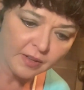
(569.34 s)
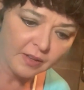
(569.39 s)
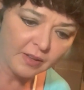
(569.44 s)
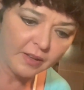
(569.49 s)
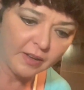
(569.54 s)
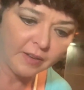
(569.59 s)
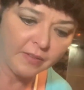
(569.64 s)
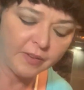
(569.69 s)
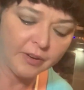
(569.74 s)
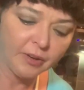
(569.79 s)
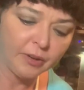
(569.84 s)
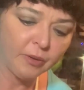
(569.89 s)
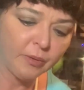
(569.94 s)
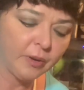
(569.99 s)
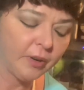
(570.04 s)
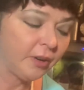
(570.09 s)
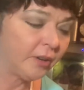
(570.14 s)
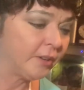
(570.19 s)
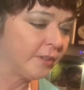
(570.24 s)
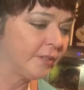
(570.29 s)
And there you
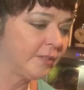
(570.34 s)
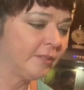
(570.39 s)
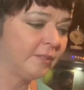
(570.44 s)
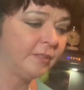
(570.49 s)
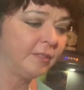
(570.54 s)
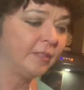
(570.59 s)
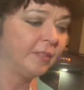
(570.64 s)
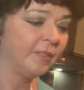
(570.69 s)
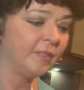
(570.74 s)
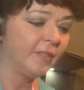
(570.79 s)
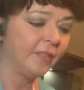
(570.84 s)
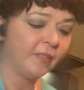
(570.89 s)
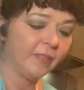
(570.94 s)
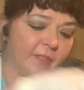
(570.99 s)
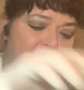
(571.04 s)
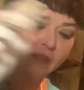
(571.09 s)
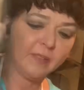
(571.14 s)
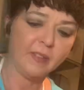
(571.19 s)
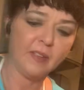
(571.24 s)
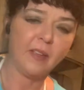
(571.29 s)
are.
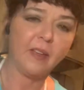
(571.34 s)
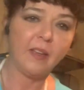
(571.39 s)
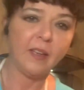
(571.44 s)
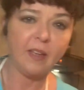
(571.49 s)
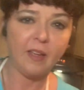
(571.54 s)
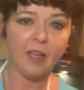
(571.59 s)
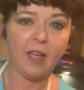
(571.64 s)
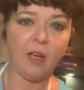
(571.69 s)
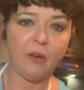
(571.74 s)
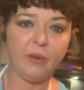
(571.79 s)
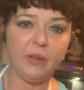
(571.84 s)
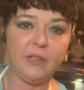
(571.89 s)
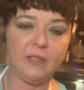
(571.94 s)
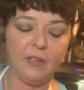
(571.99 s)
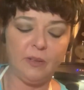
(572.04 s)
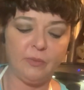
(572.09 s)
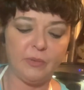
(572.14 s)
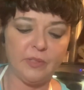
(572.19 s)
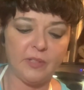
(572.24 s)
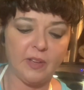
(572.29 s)
How
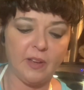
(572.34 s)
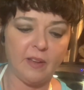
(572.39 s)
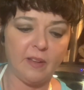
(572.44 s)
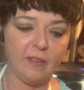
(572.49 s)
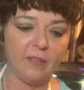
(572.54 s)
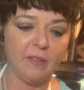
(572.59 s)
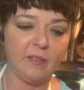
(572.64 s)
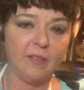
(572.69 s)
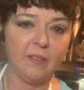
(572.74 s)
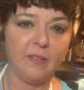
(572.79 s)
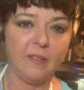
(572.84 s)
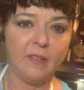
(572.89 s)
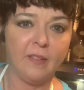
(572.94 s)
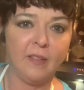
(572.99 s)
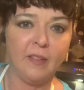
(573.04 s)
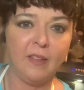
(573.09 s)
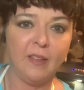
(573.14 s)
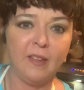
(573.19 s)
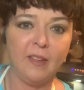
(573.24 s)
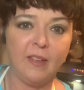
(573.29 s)
easy was that?
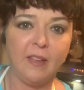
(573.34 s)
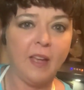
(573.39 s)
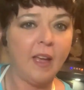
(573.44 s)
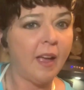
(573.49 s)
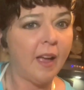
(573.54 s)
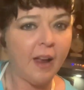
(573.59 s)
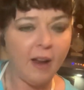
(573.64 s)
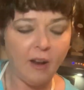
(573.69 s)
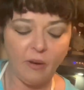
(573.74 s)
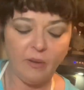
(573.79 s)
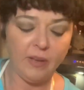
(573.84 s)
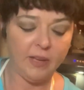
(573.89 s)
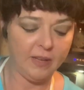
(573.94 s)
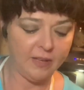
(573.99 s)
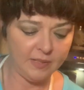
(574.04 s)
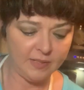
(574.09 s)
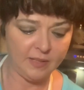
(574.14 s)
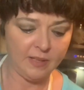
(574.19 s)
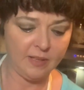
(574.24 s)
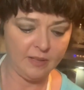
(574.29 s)
How
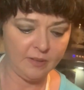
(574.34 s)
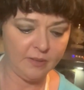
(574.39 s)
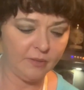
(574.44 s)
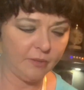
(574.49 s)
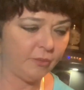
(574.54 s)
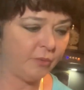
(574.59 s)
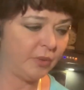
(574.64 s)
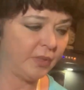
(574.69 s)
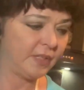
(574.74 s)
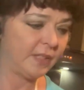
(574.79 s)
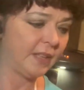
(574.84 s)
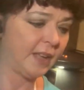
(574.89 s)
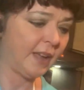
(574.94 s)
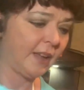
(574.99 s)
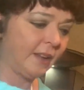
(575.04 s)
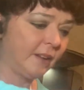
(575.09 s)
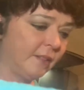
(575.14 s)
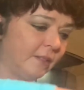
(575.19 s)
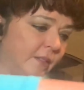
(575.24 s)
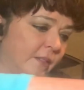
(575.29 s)
easy was
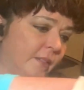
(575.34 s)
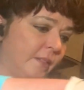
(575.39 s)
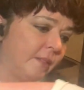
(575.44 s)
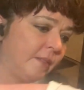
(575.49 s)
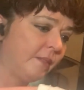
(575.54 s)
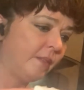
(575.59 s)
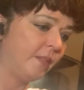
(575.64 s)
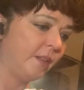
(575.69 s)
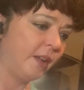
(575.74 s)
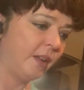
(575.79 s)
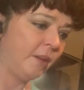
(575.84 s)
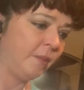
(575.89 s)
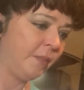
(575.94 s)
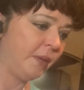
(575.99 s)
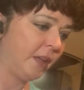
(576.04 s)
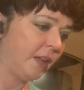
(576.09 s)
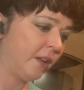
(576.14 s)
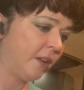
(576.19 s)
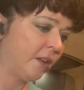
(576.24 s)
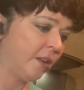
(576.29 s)
that? I mean,